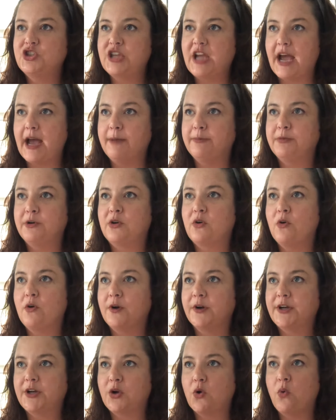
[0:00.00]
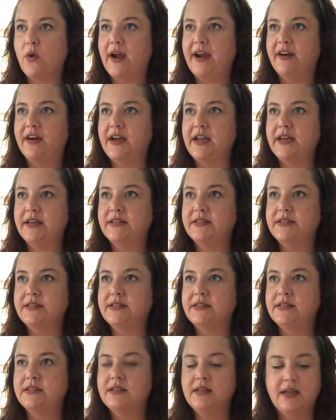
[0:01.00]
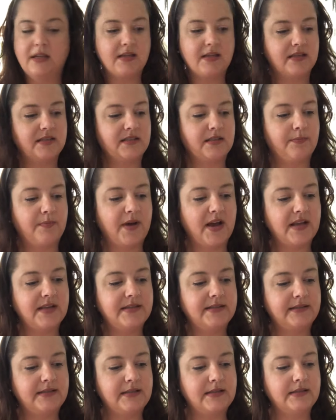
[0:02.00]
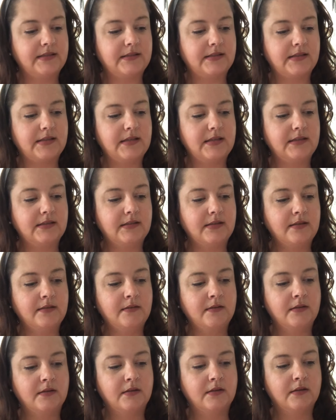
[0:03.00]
Capricorn, Aquarius into Pisces season.